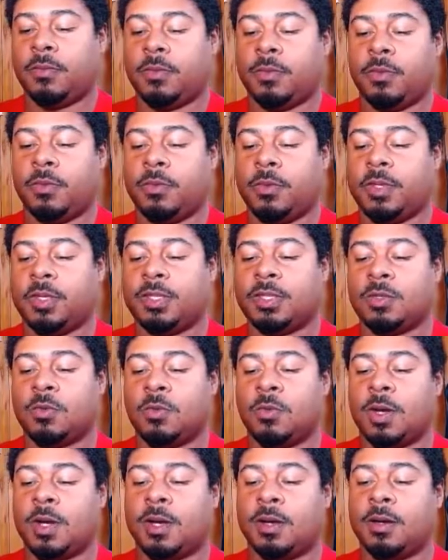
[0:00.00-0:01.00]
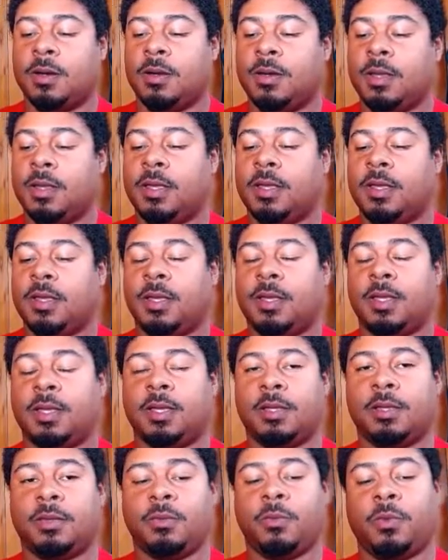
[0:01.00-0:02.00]
3 Squire.
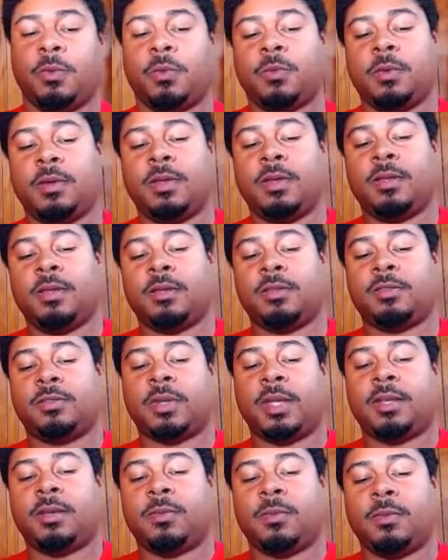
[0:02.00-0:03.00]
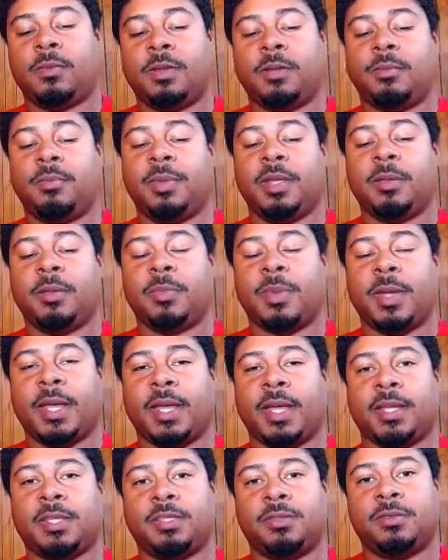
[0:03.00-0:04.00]
And we're trying to run a big
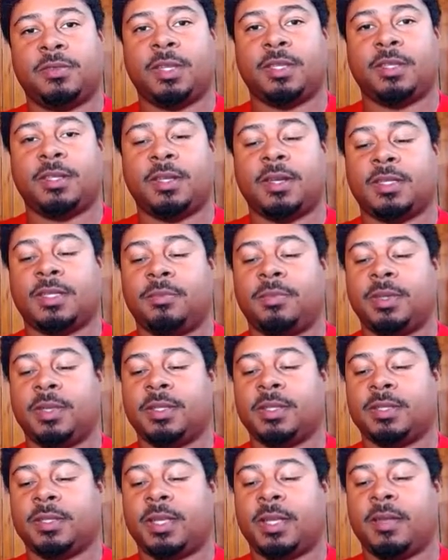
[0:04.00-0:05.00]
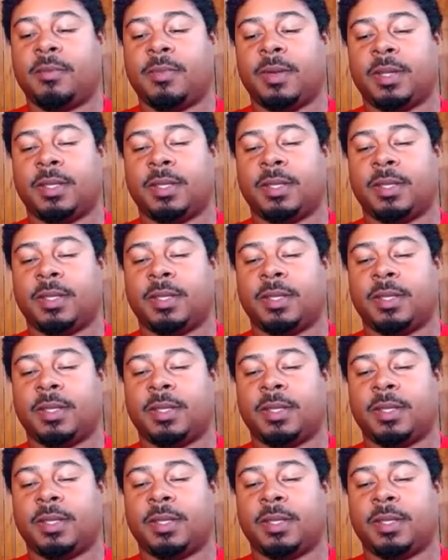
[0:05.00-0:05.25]
package of Igknights. The biggest thing about